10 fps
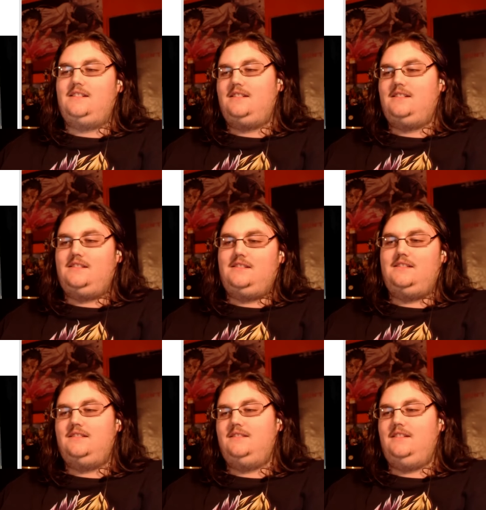
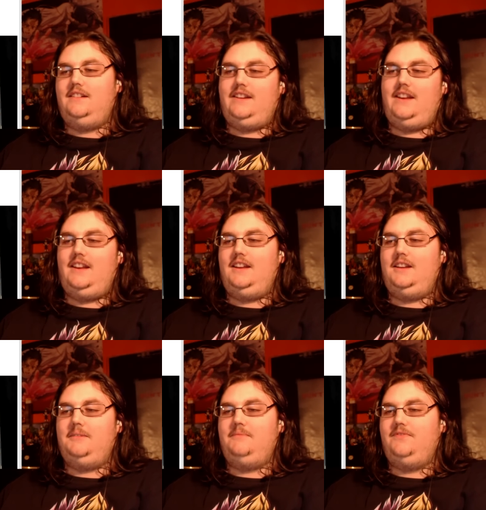
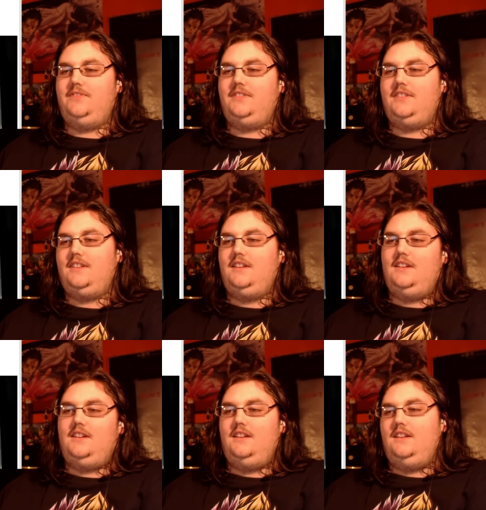
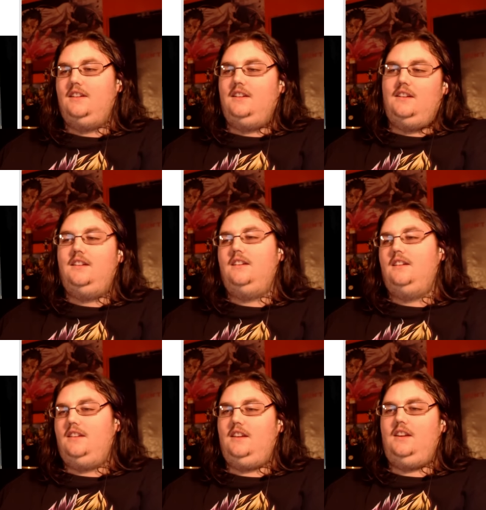
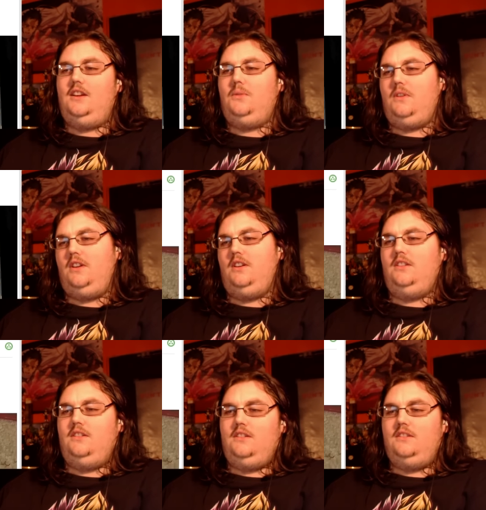
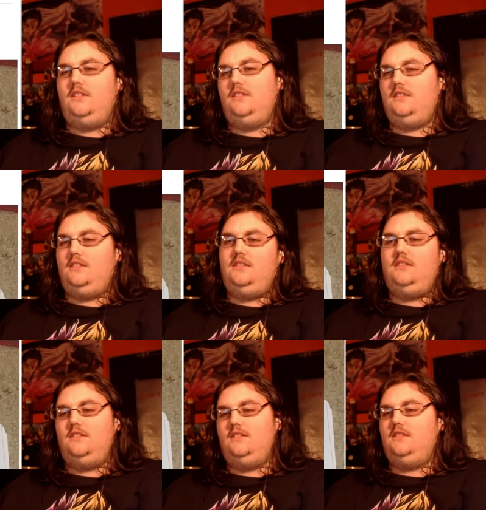
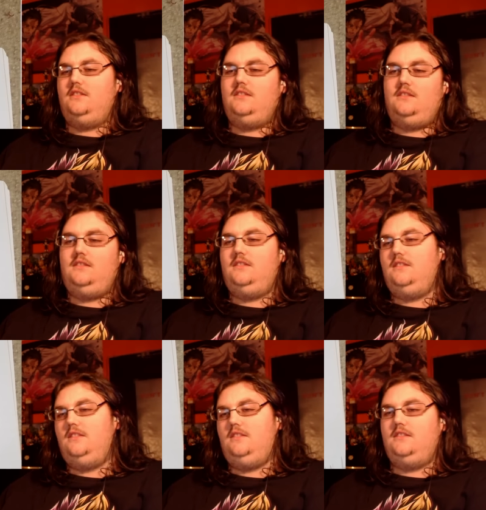
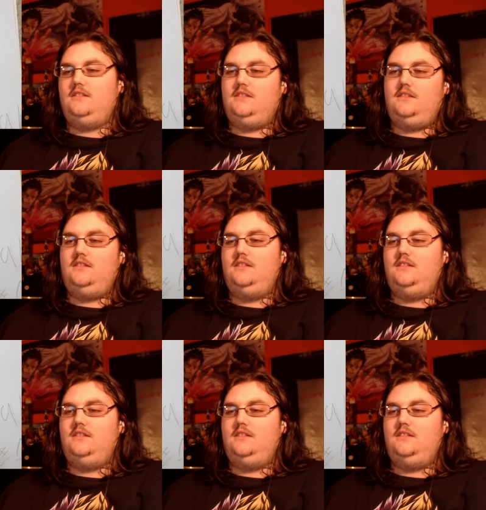(silence)